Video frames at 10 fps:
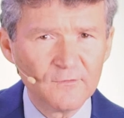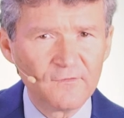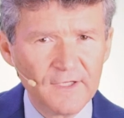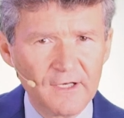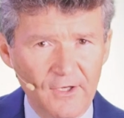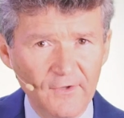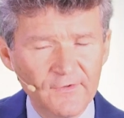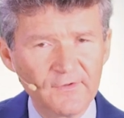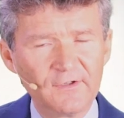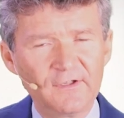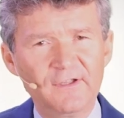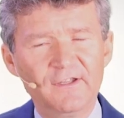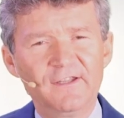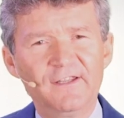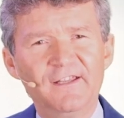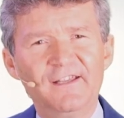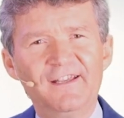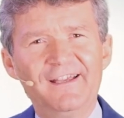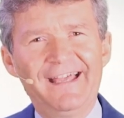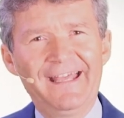to fear loss.
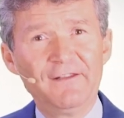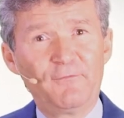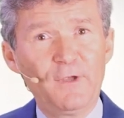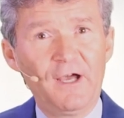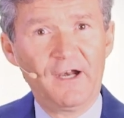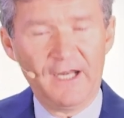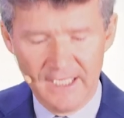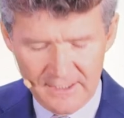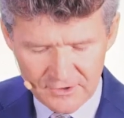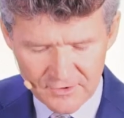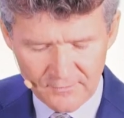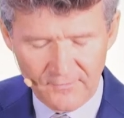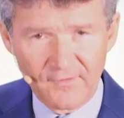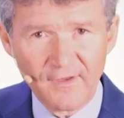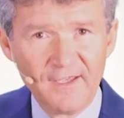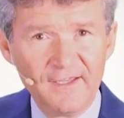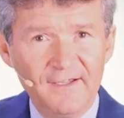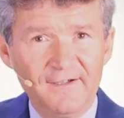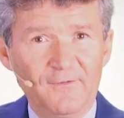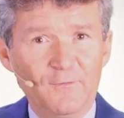And if we are in the truth,
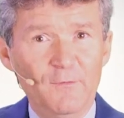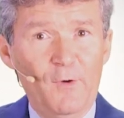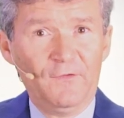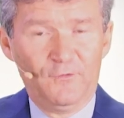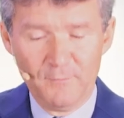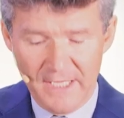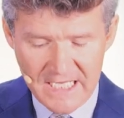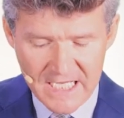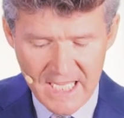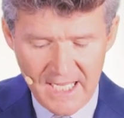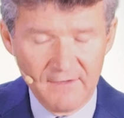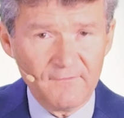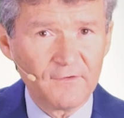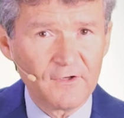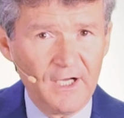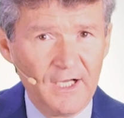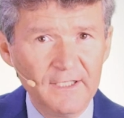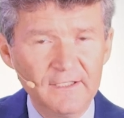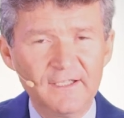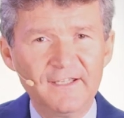we want to make gain for
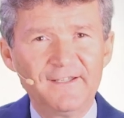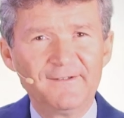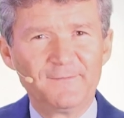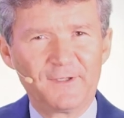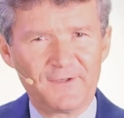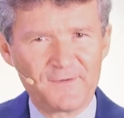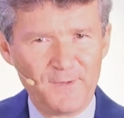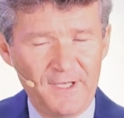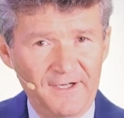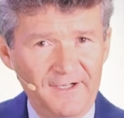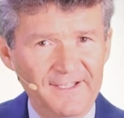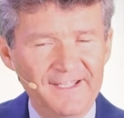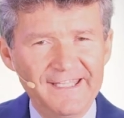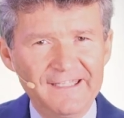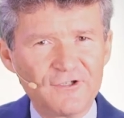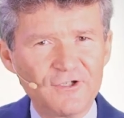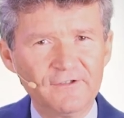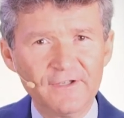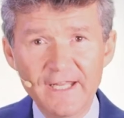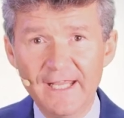God because we are His
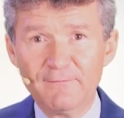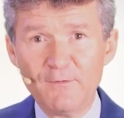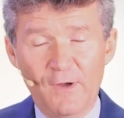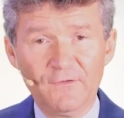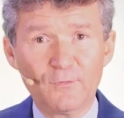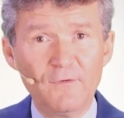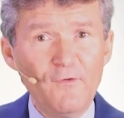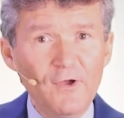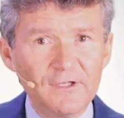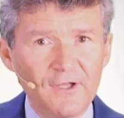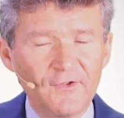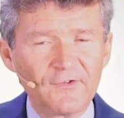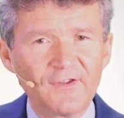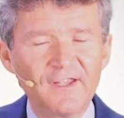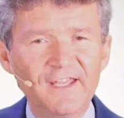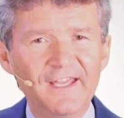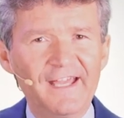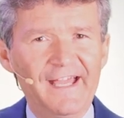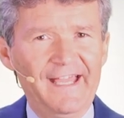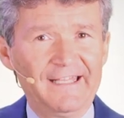children and we want to avoid loss.
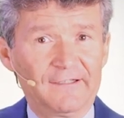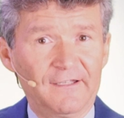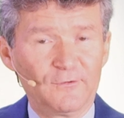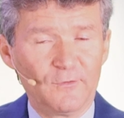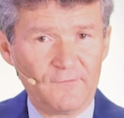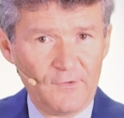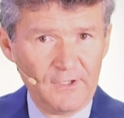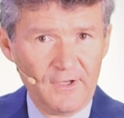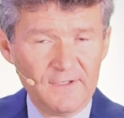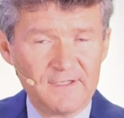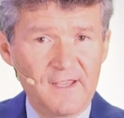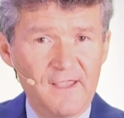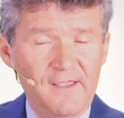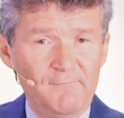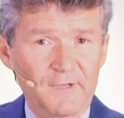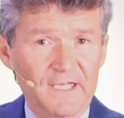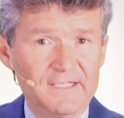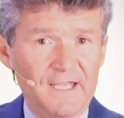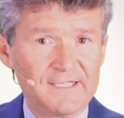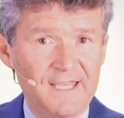And to avoid loss
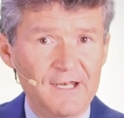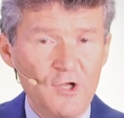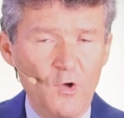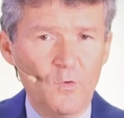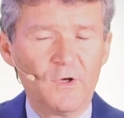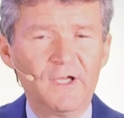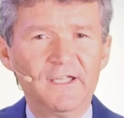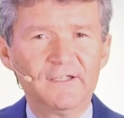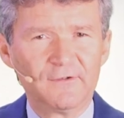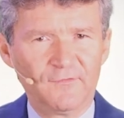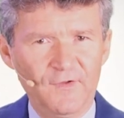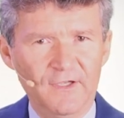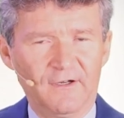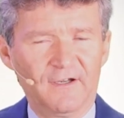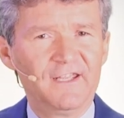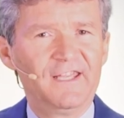means I say no to fear